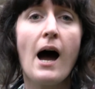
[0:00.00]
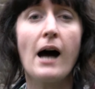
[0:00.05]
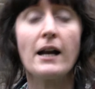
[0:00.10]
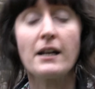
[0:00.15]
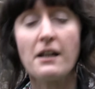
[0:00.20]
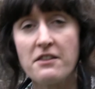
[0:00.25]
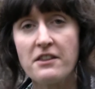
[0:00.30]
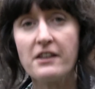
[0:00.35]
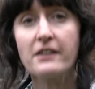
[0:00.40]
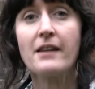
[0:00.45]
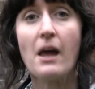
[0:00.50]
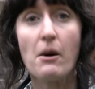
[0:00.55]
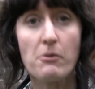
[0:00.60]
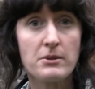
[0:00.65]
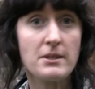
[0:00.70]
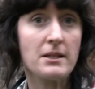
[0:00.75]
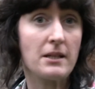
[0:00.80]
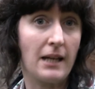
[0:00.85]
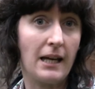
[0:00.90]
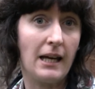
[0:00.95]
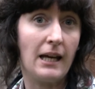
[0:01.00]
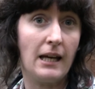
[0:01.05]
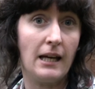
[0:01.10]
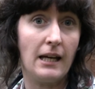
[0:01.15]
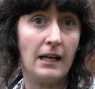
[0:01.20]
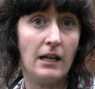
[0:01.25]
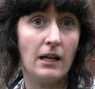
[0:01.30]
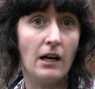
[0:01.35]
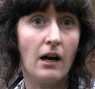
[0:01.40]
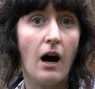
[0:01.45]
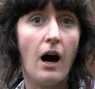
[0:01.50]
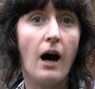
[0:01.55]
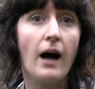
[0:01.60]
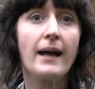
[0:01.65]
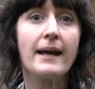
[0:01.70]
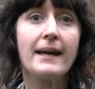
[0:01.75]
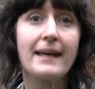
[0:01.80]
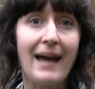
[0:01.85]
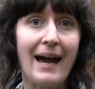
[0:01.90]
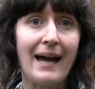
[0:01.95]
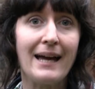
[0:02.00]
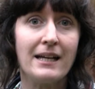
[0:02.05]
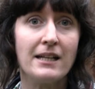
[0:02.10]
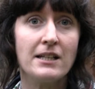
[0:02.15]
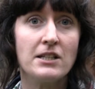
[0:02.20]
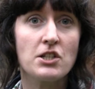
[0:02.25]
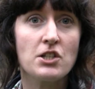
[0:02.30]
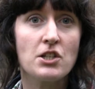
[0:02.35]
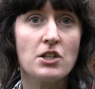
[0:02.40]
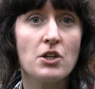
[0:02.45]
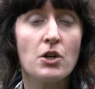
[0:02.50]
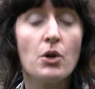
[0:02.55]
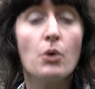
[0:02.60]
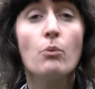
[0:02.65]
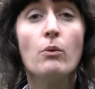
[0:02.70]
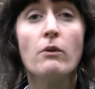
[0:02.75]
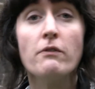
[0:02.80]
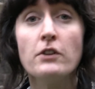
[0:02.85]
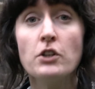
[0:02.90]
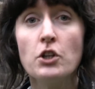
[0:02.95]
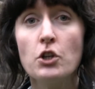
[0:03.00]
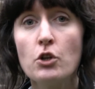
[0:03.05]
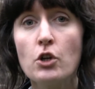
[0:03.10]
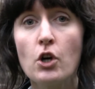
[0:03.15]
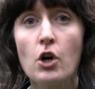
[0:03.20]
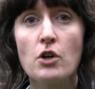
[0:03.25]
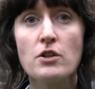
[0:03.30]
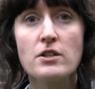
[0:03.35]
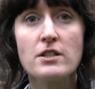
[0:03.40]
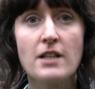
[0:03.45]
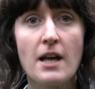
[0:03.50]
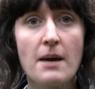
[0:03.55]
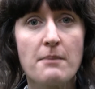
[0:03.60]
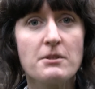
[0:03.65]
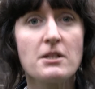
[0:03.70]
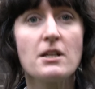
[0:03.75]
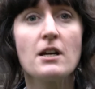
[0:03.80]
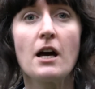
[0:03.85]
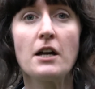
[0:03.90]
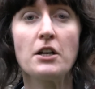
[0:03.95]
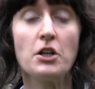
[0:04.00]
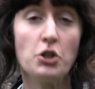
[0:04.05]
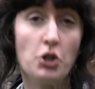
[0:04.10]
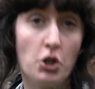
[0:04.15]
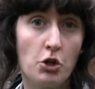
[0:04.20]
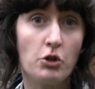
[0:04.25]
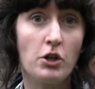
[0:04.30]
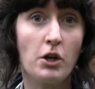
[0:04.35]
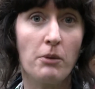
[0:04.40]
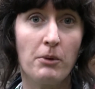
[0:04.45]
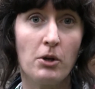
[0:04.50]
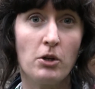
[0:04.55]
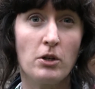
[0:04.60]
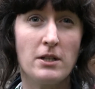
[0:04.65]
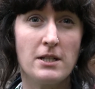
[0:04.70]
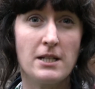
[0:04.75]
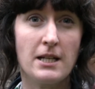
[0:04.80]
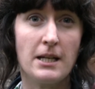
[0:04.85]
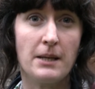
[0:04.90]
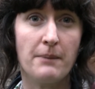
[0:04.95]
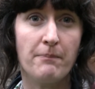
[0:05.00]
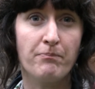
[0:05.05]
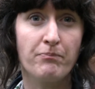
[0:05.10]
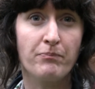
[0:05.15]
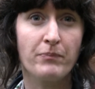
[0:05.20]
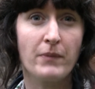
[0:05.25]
And I think that was the key. I engaged with a new concept and a new community.